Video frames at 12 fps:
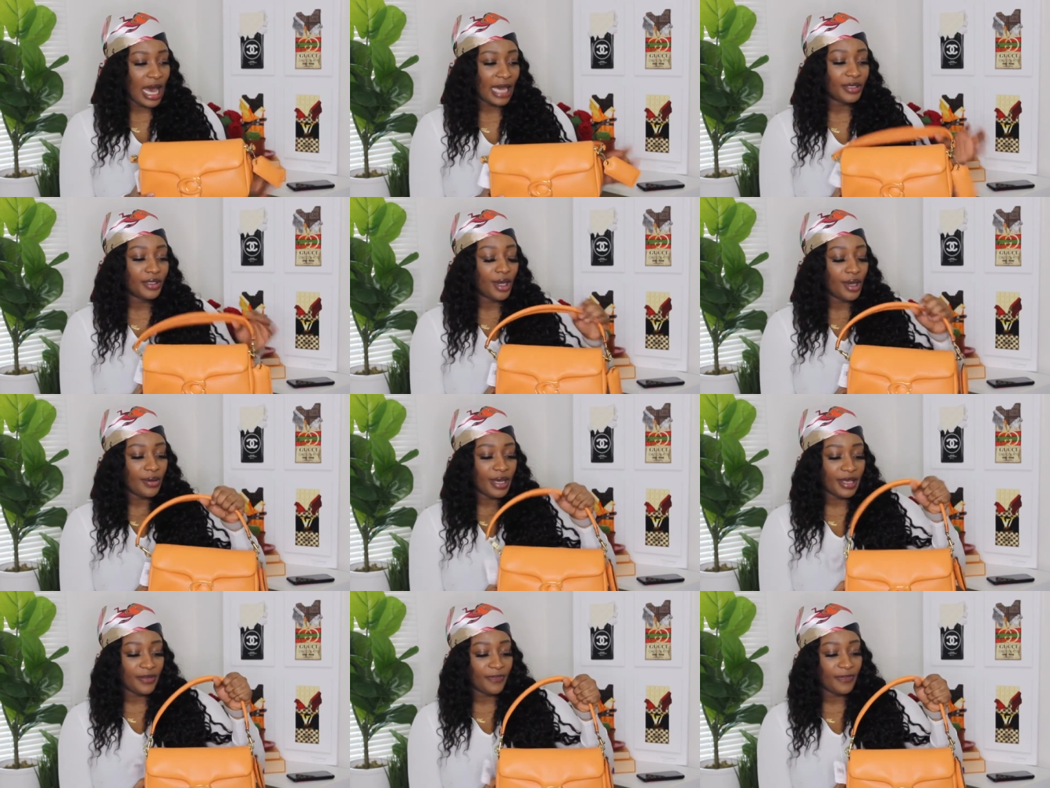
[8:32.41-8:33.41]
I don't
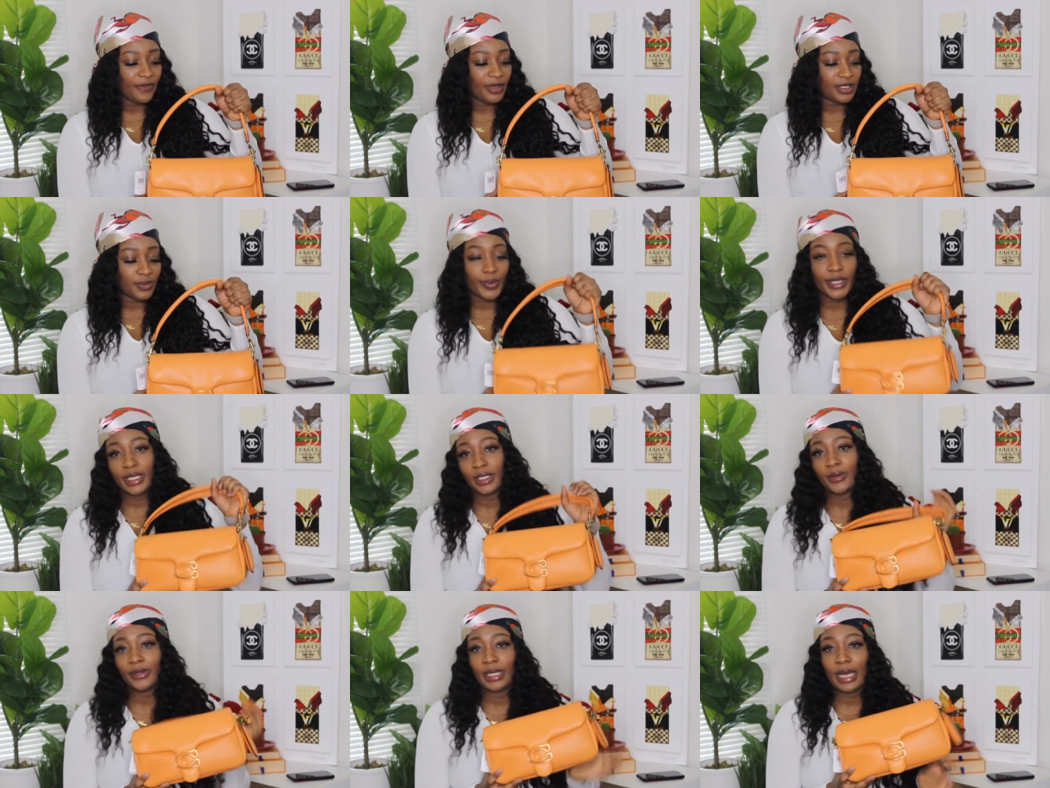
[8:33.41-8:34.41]
know if it's
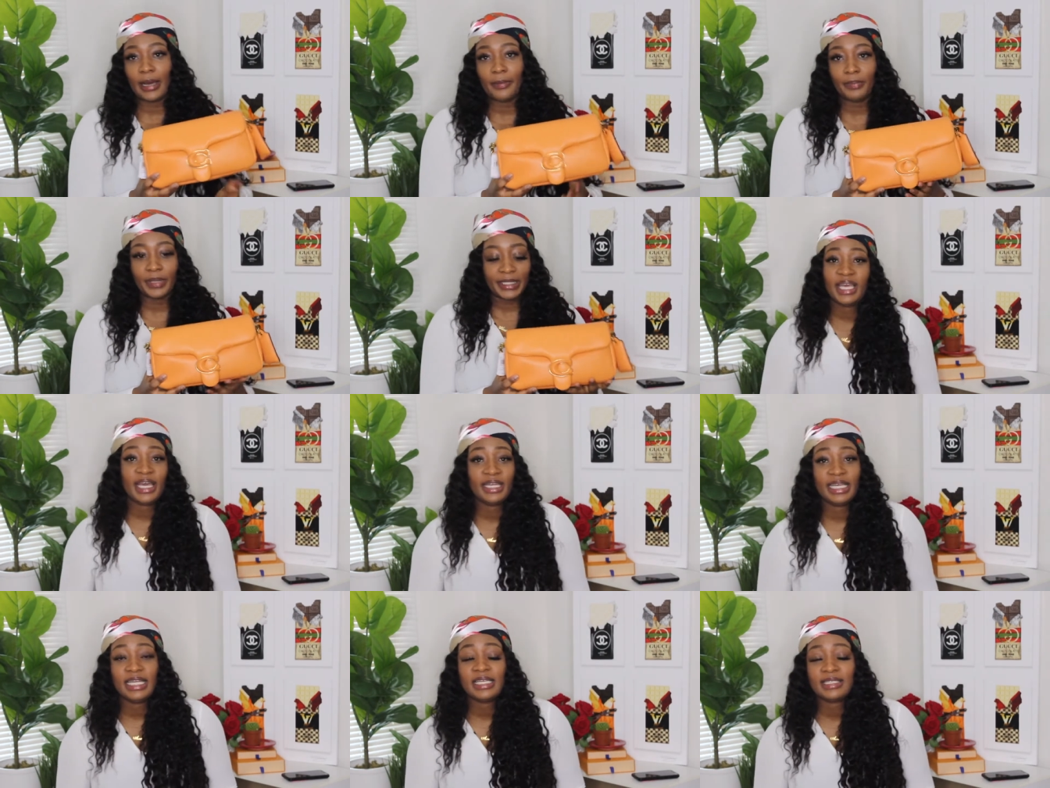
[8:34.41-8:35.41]
working or not, but
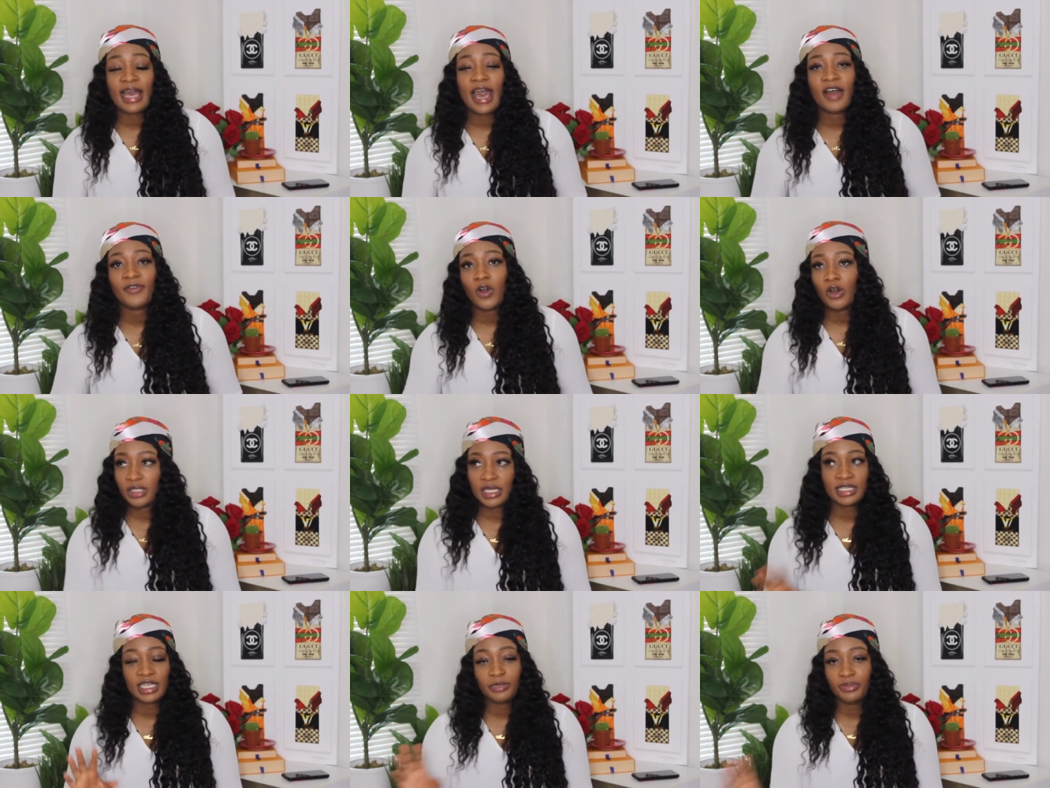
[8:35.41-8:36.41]
they need to have all the
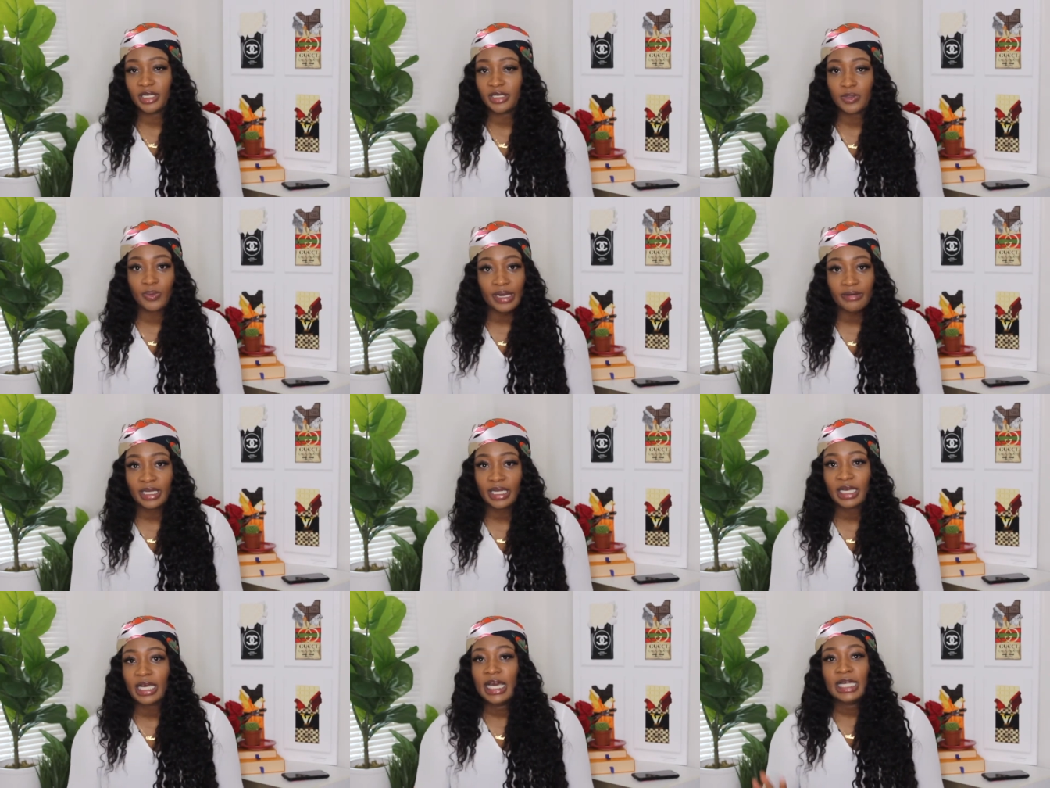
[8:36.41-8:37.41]
celebrities wearing
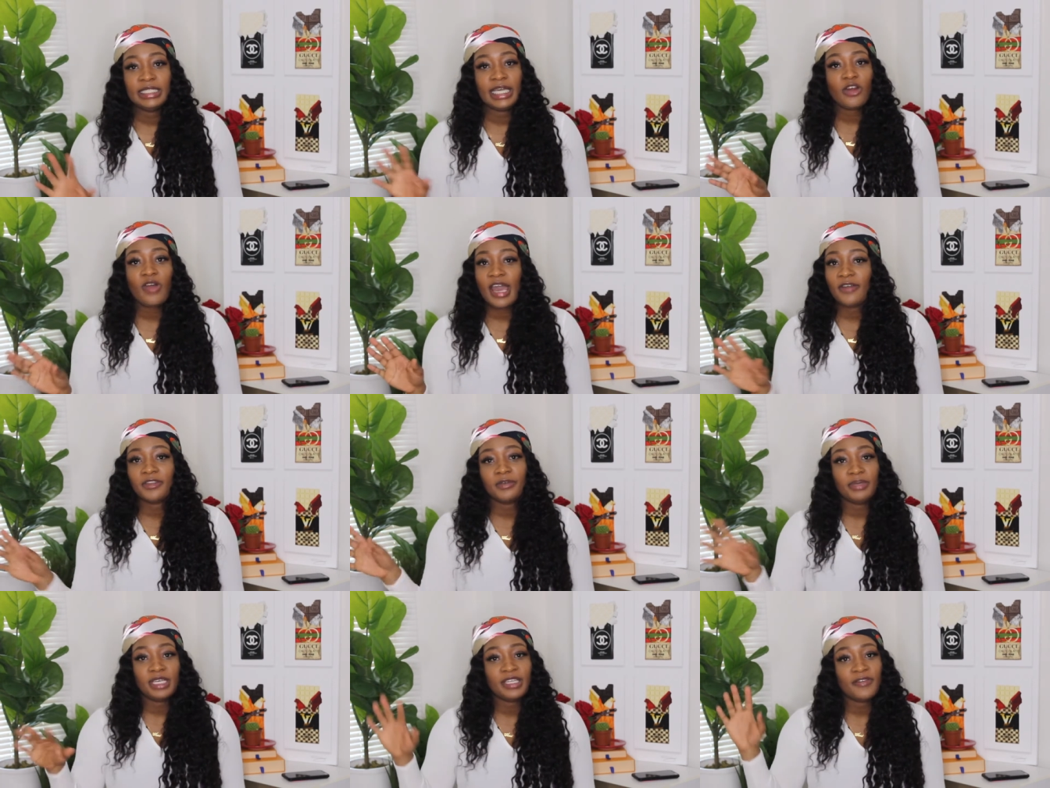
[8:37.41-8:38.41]
it they don't have to
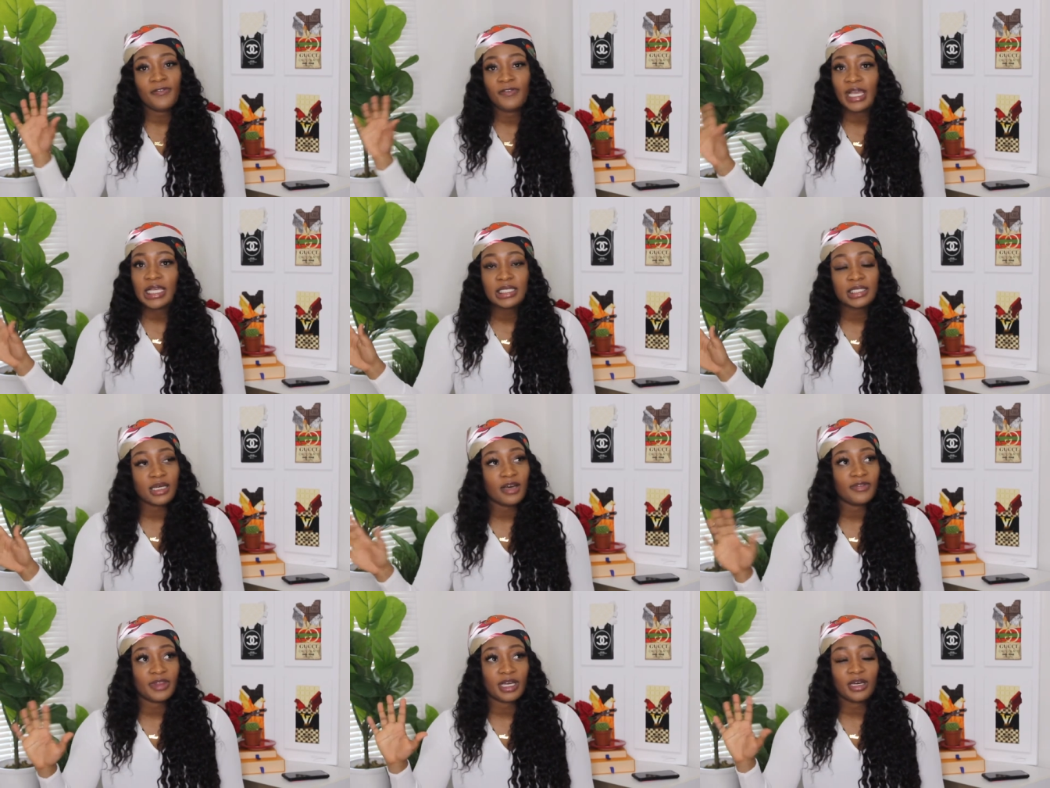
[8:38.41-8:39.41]
be the face
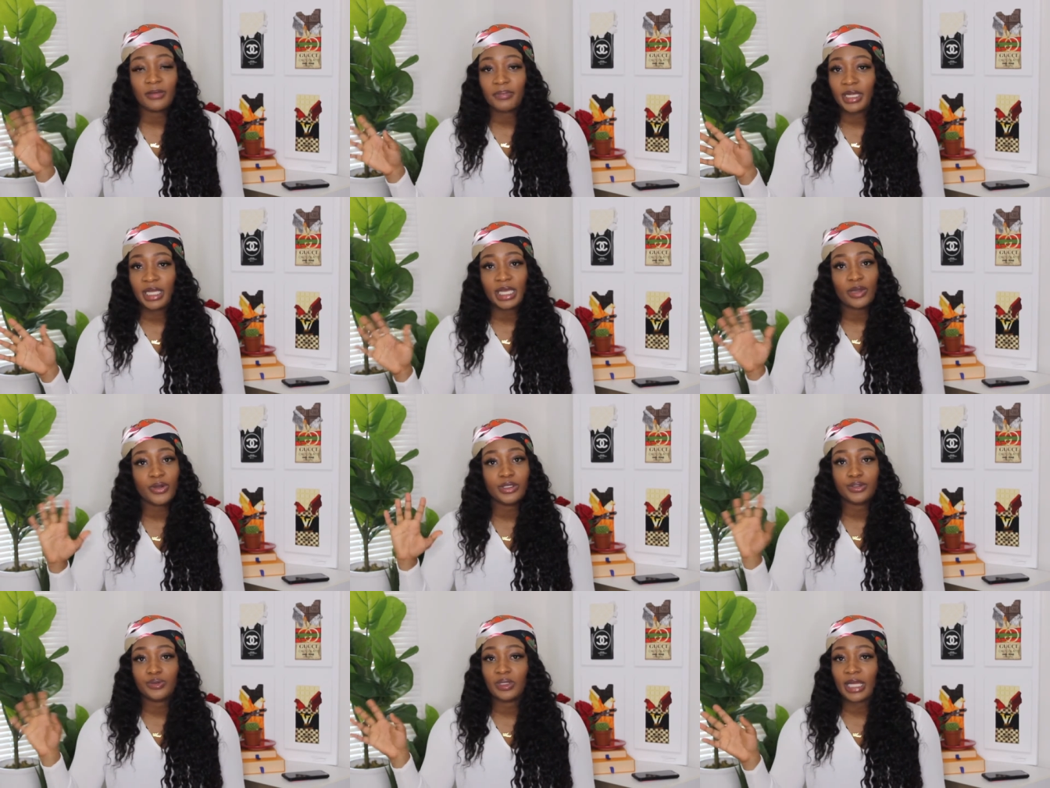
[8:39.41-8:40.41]
of the company or
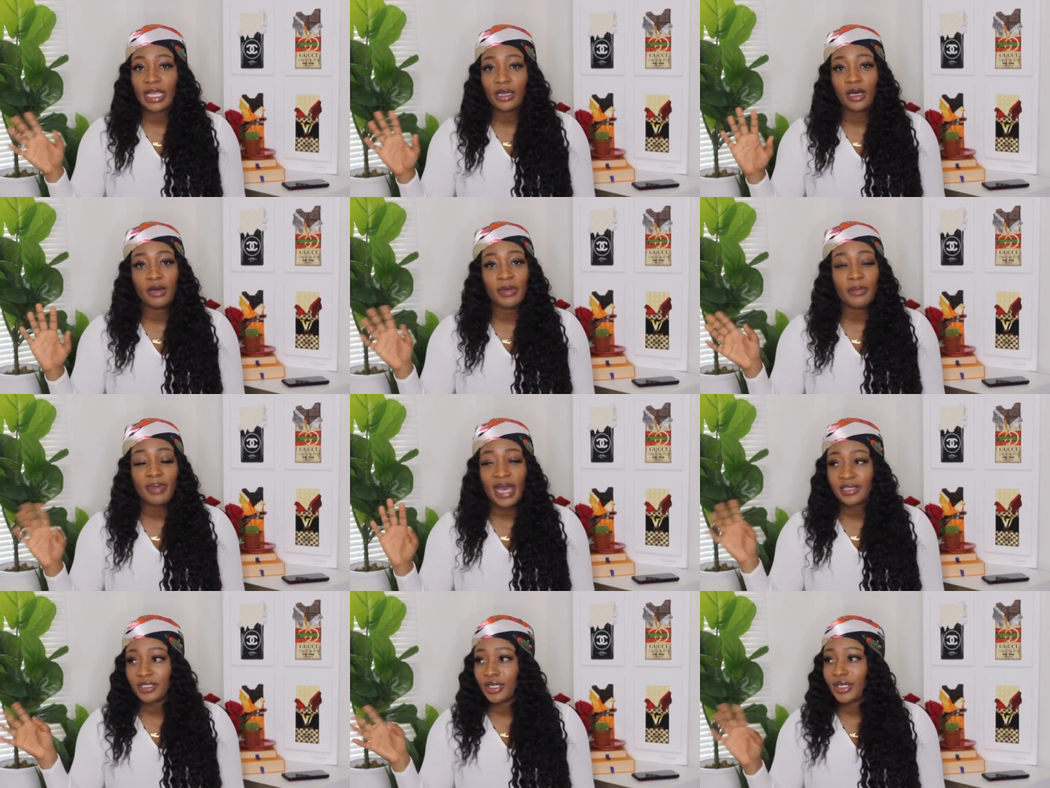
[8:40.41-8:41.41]
do like um
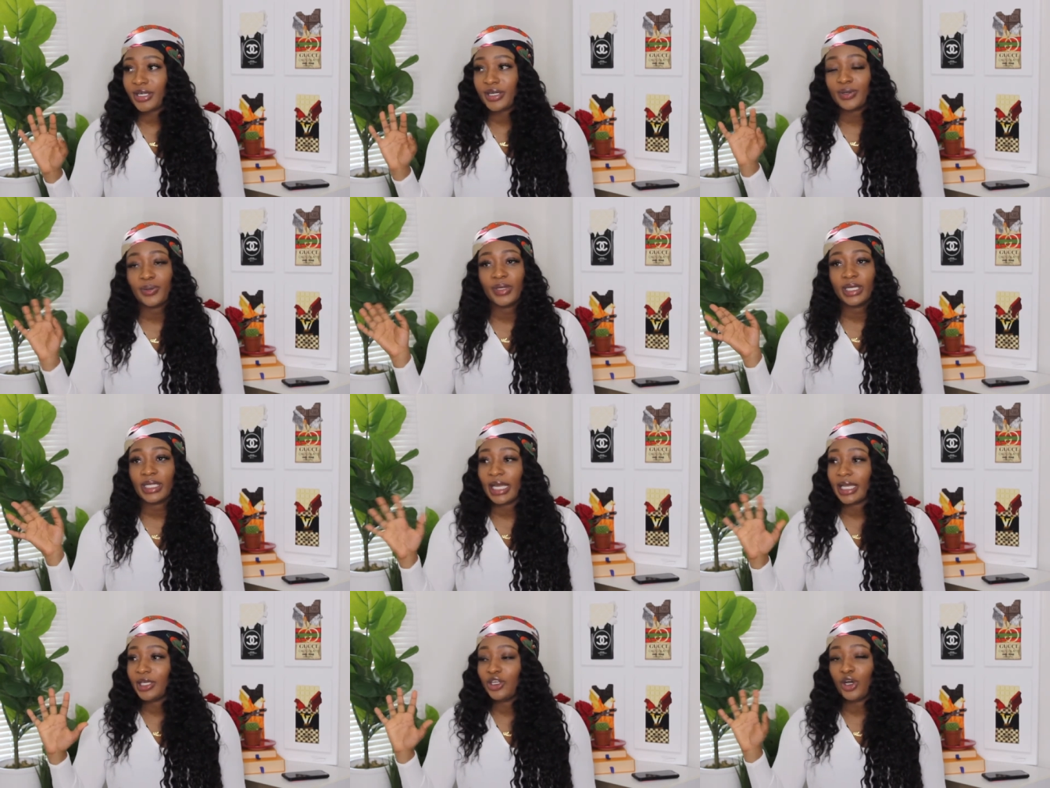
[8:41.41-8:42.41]
ambassador or
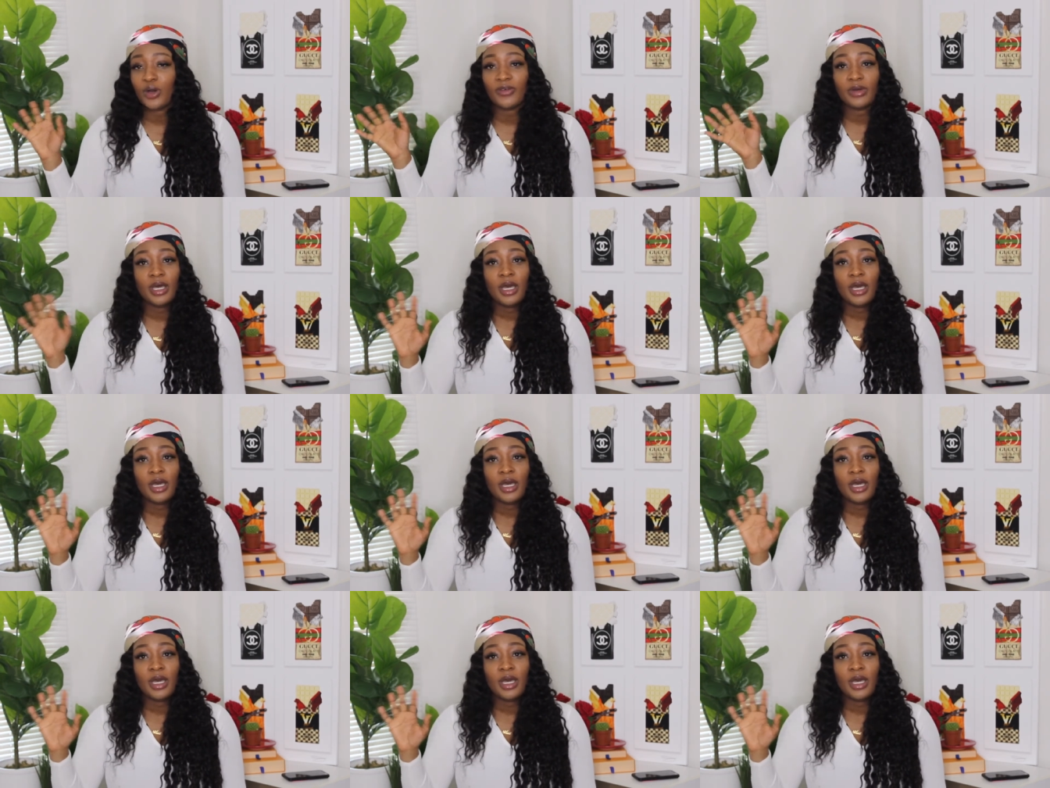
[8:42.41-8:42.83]
like you know